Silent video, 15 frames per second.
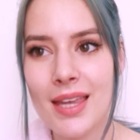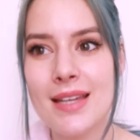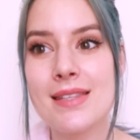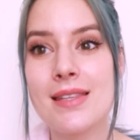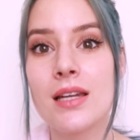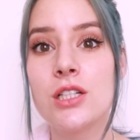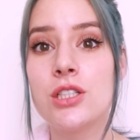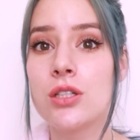is
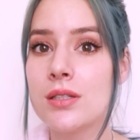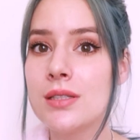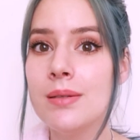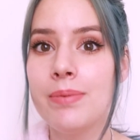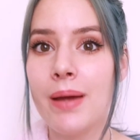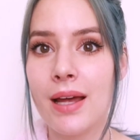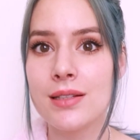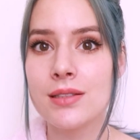that it just
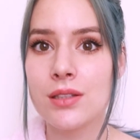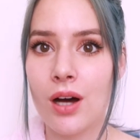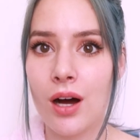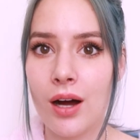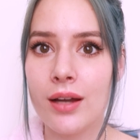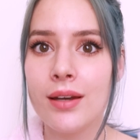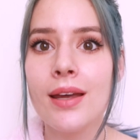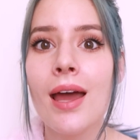depends
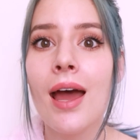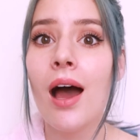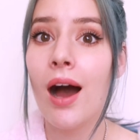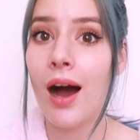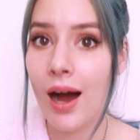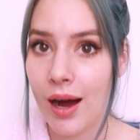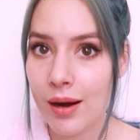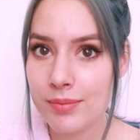on
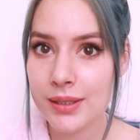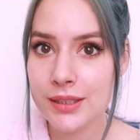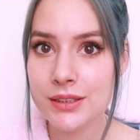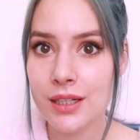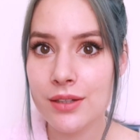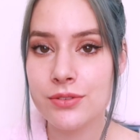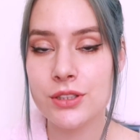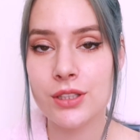how much
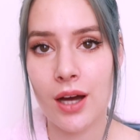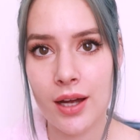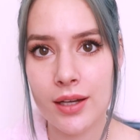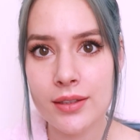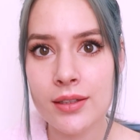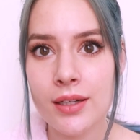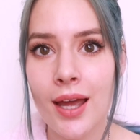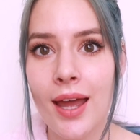they've
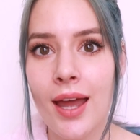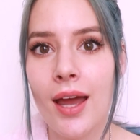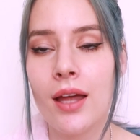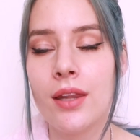done,